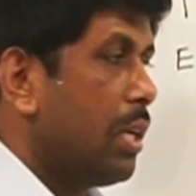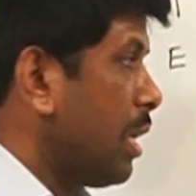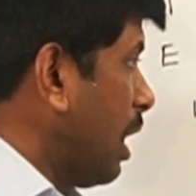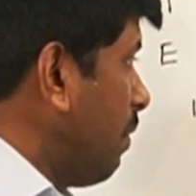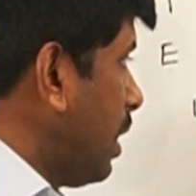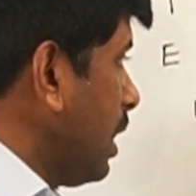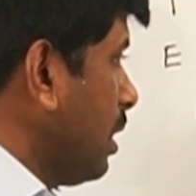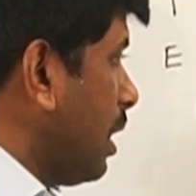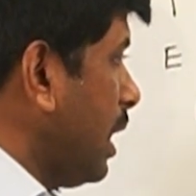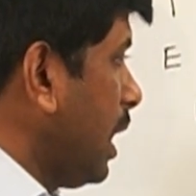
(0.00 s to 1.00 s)
Converting
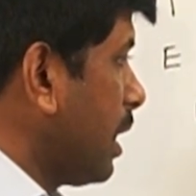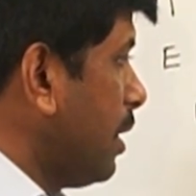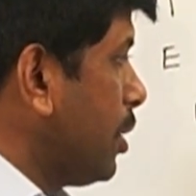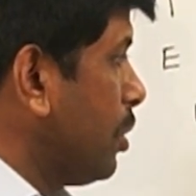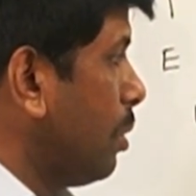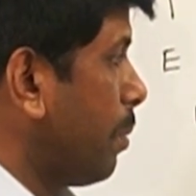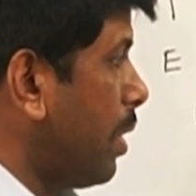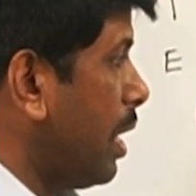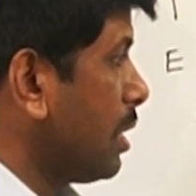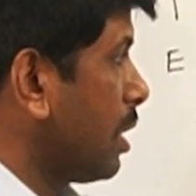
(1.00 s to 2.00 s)
the reactants into
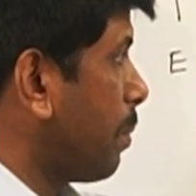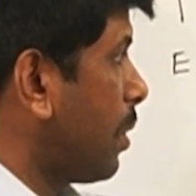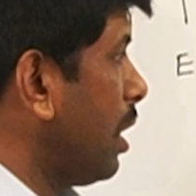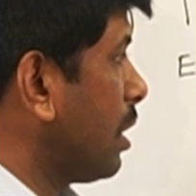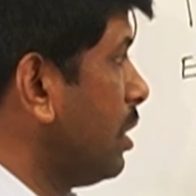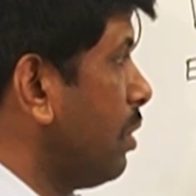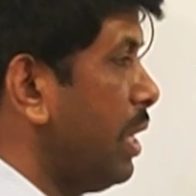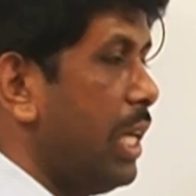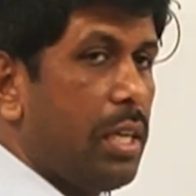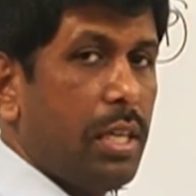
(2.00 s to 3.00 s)
products or products into
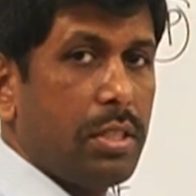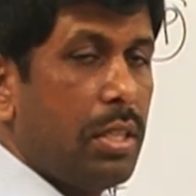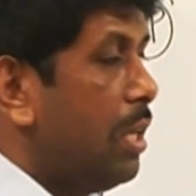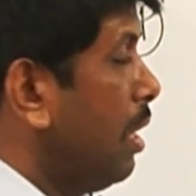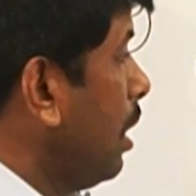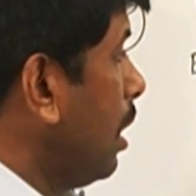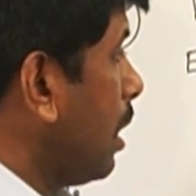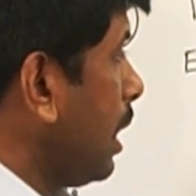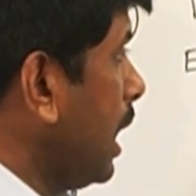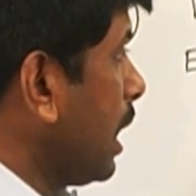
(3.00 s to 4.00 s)
reactants?
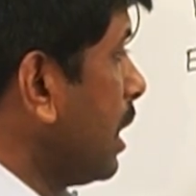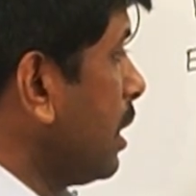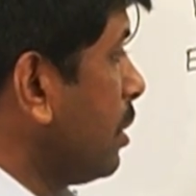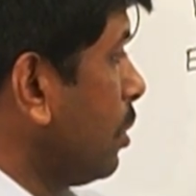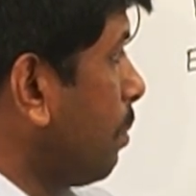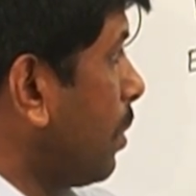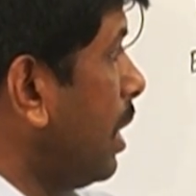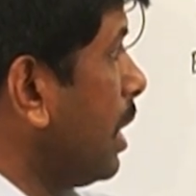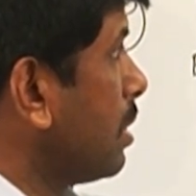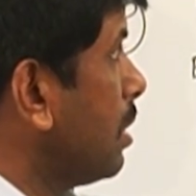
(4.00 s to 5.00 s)
Reactants into
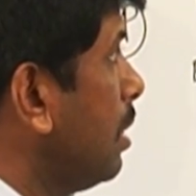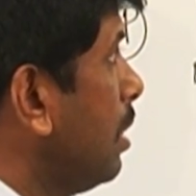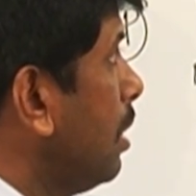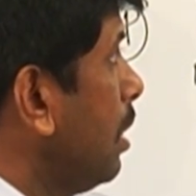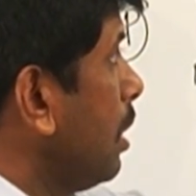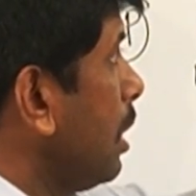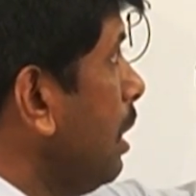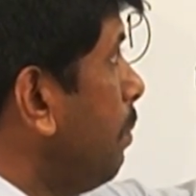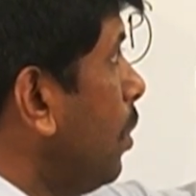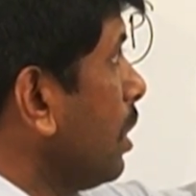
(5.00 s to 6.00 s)
products,
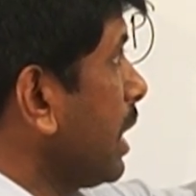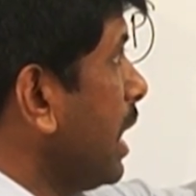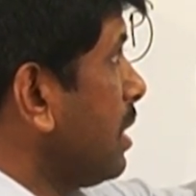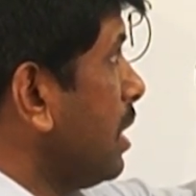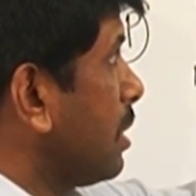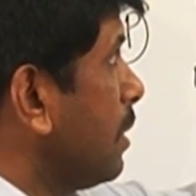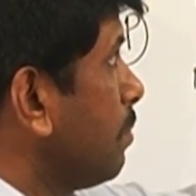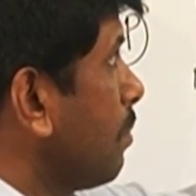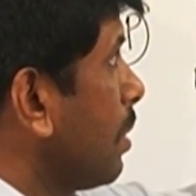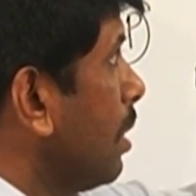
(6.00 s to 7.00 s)
in both cases,
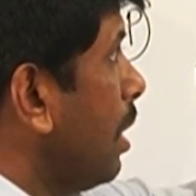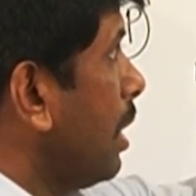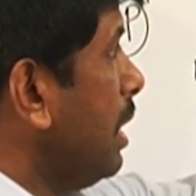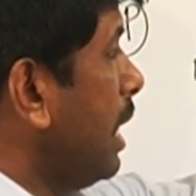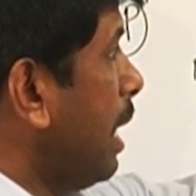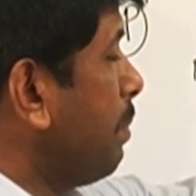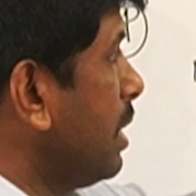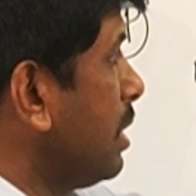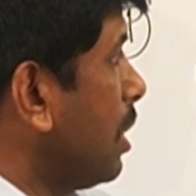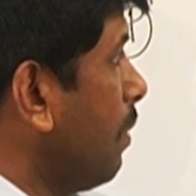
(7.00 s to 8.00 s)
in the
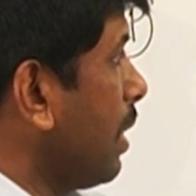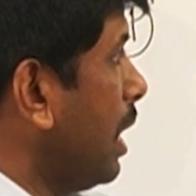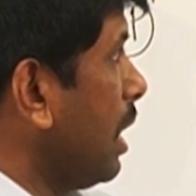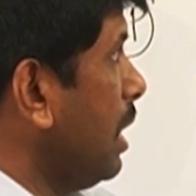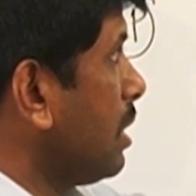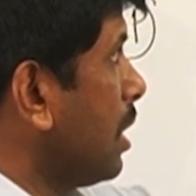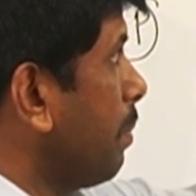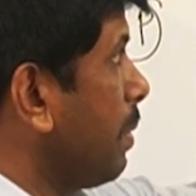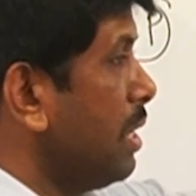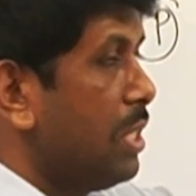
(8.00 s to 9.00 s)
absence of catalyst
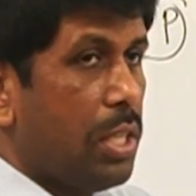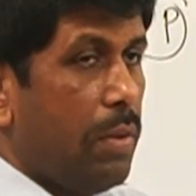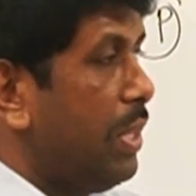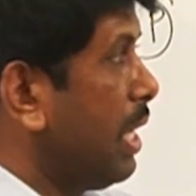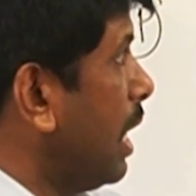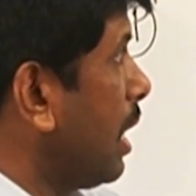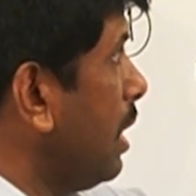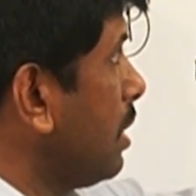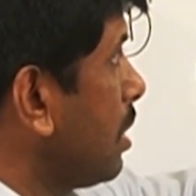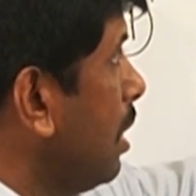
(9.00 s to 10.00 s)
or presence of the
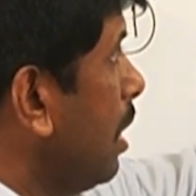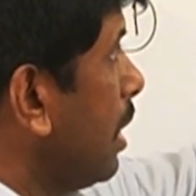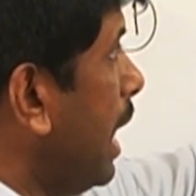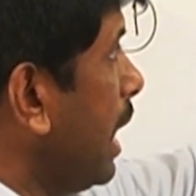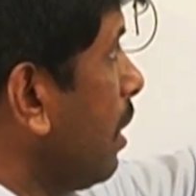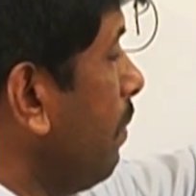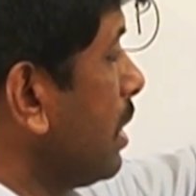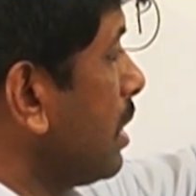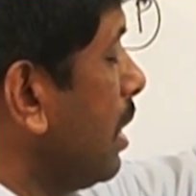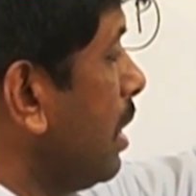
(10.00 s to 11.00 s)
catalyst, the
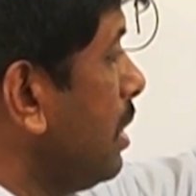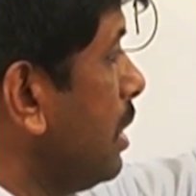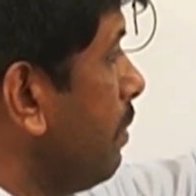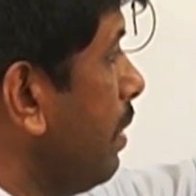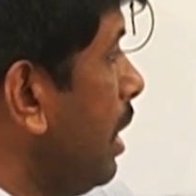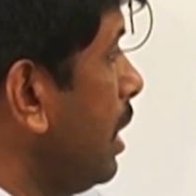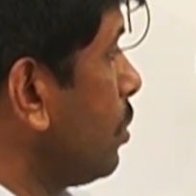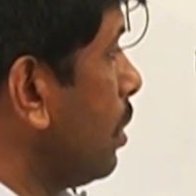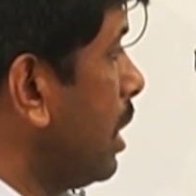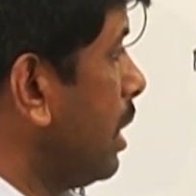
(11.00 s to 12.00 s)
activation energy is very less,
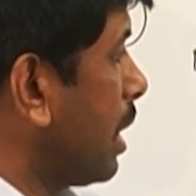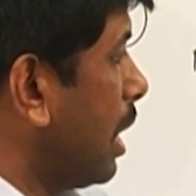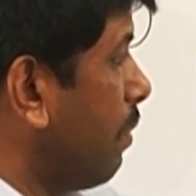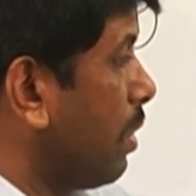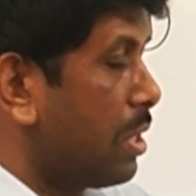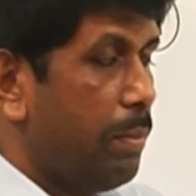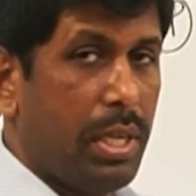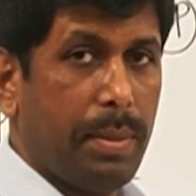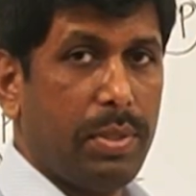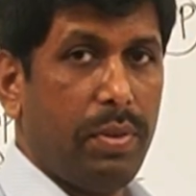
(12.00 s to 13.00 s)
so that the conversion
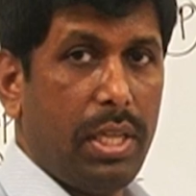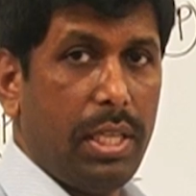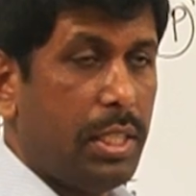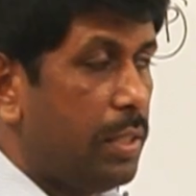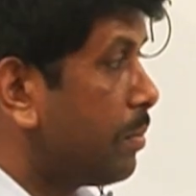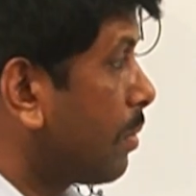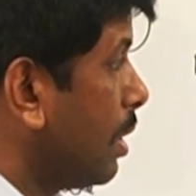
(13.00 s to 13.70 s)
becomes very easy.